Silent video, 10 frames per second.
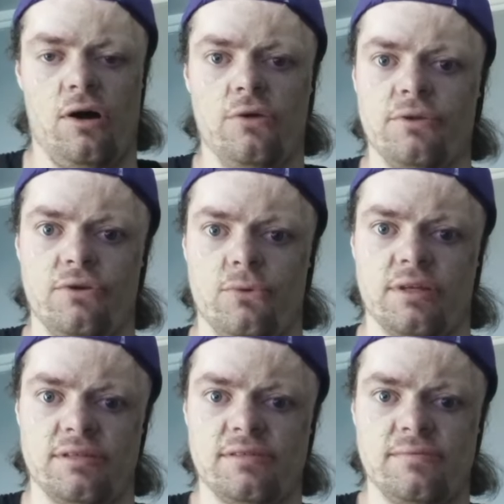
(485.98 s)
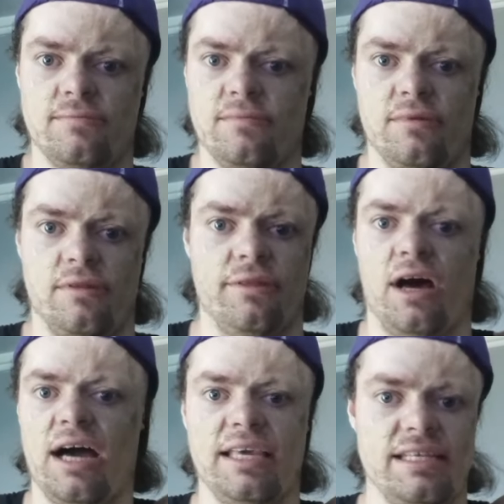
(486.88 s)
All the new ones. The
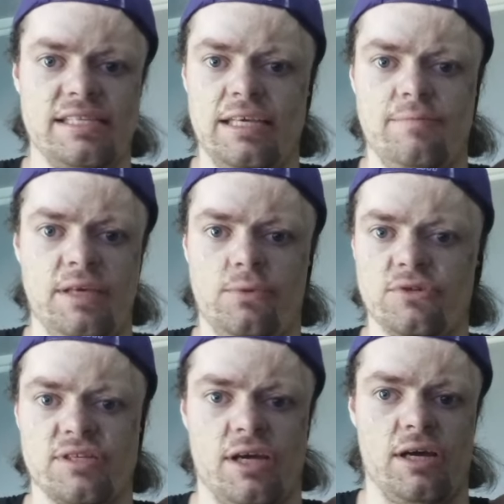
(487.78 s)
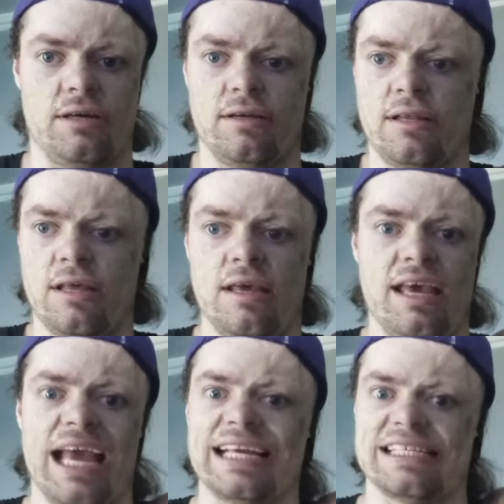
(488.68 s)
hockey team people suck.
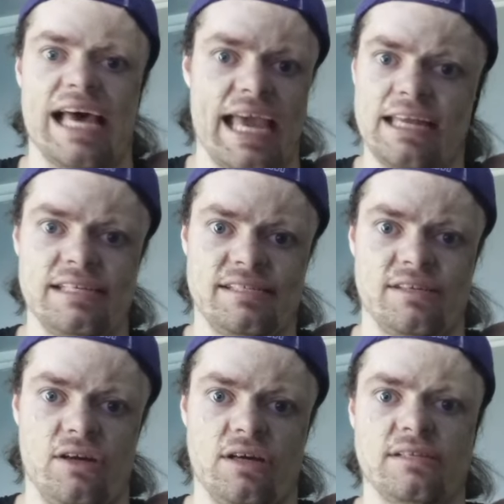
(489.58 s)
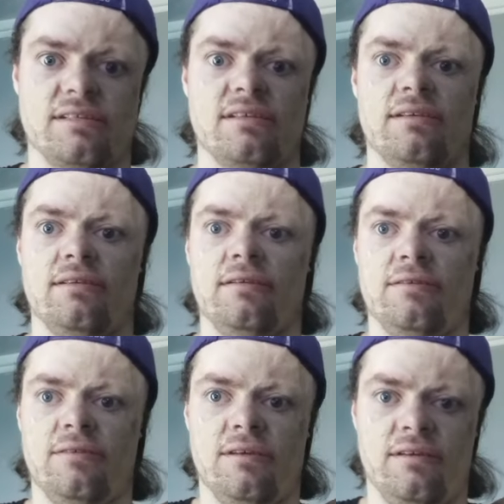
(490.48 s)
Anxiety sucks.
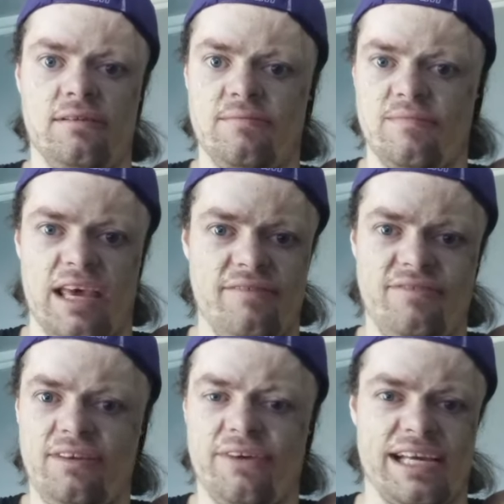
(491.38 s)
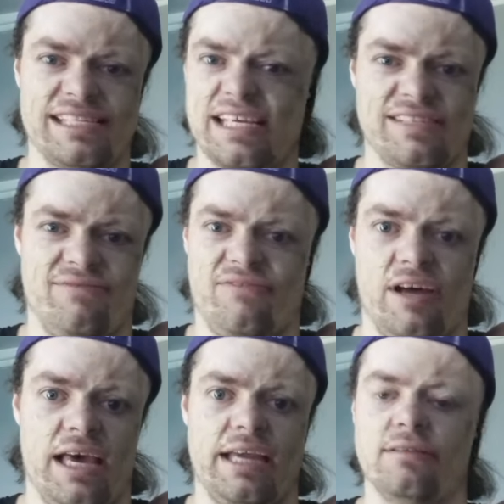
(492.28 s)
Envy, like I said, is
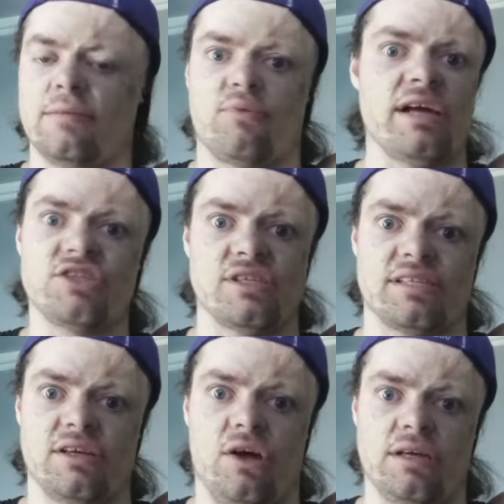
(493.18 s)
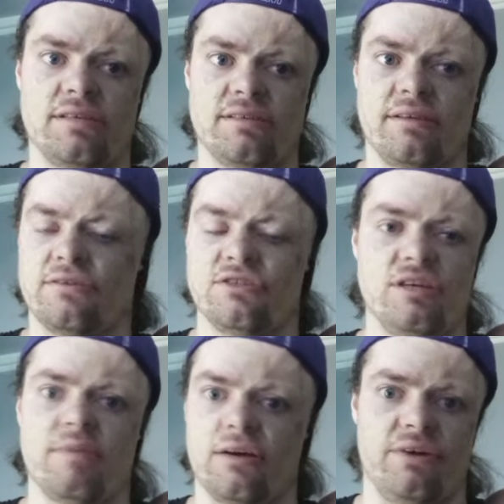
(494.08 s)
fine. Depression sucks.
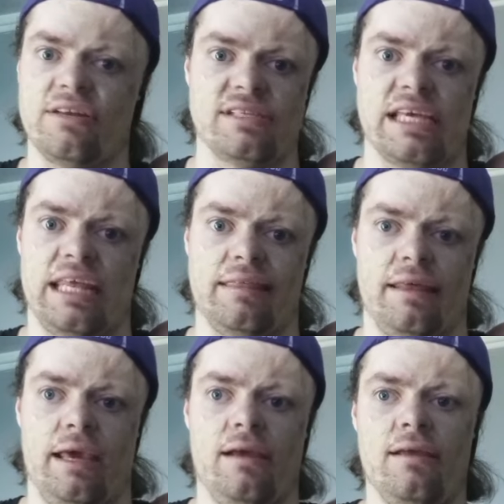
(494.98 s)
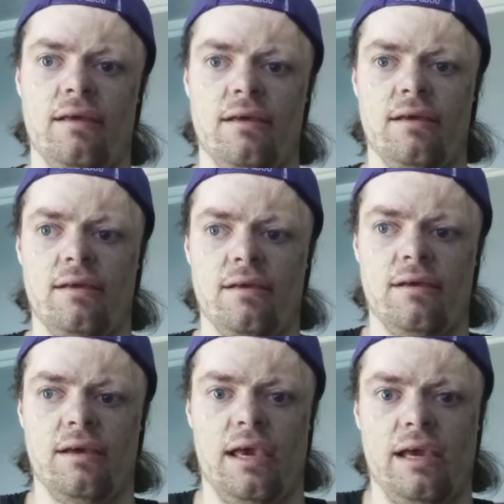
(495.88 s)
She barely does anything.
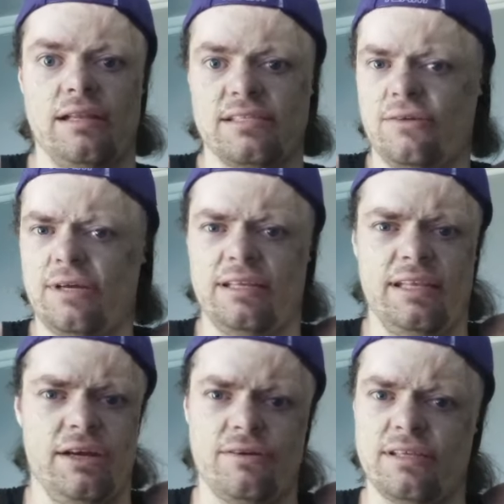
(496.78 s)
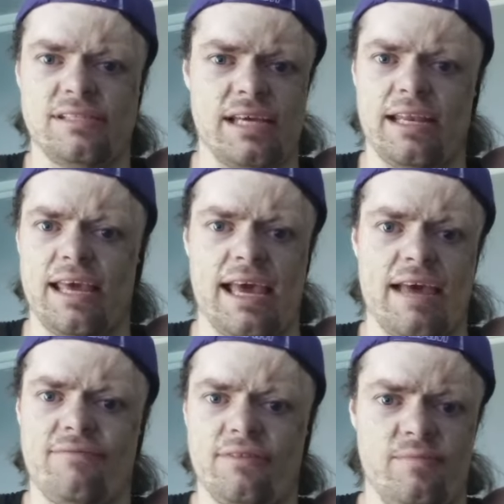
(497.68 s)
And until like near the second
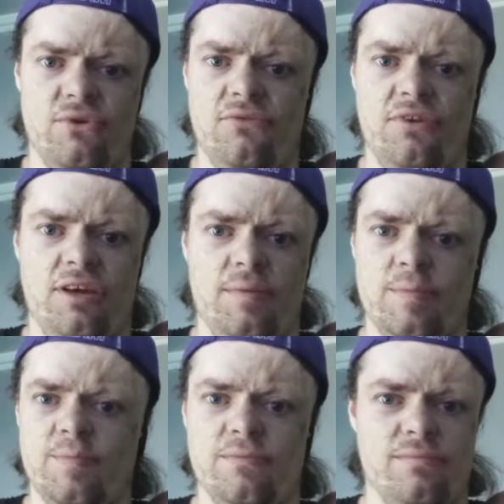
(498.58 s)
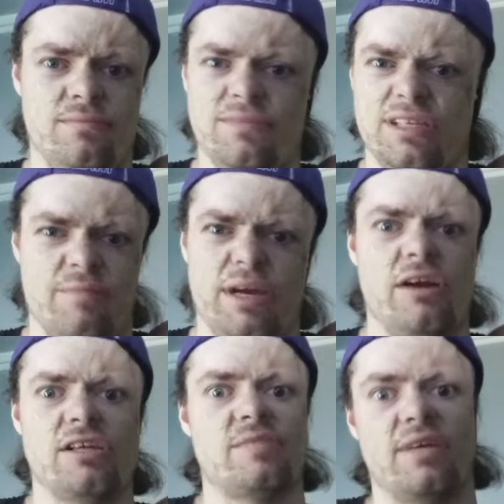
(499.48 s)
half of the movie,
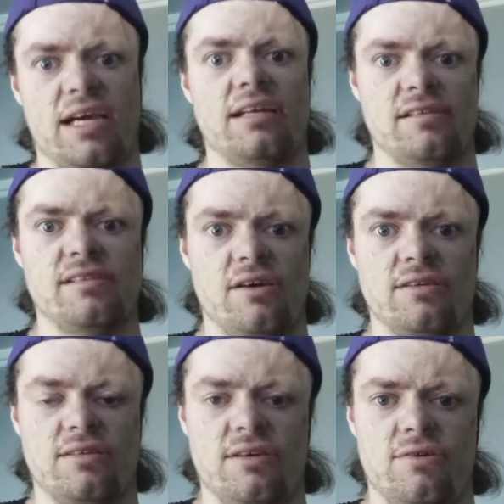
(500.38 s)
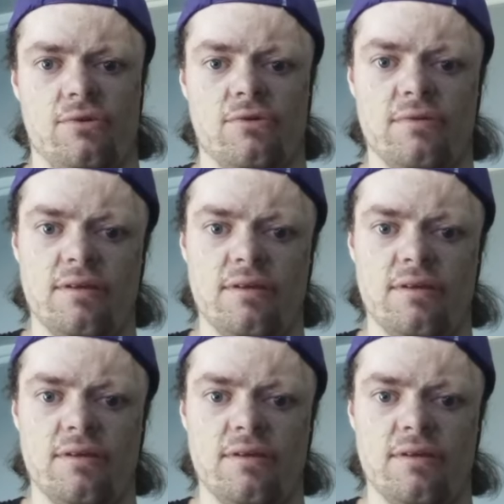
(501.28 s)
embarrassment kind of sucks too.